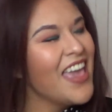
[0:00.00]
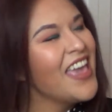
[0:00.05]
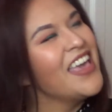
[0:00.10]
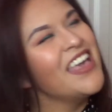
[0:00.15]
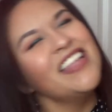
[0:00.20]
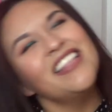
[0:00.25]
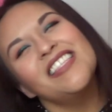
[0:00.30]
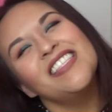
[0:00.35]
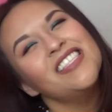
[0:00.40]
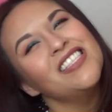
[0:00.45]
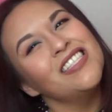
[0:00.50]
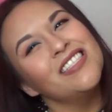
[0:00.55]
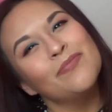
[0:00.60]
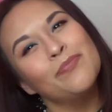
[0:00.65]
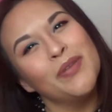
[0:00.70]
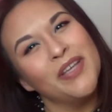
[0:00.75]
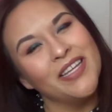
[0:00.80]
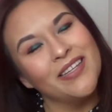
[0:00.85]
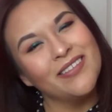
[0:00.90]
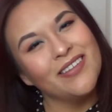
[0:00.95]
It's
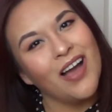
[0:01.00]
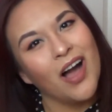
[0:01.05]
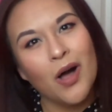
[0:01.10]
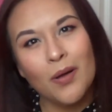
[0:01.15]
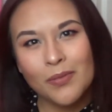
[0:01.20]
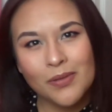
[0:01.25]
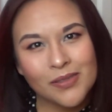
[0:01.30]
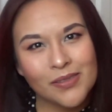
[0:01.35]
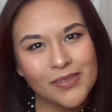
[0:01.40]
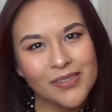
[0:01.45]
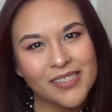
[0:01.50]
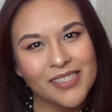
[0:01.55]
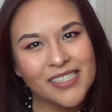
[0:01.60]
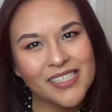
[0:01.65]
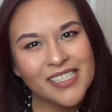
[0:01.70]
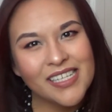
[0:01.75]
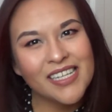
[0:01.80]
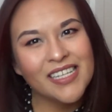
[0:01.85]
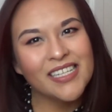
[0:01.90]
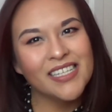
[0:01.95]
been
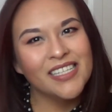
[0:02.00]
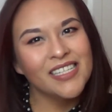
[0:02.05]
almost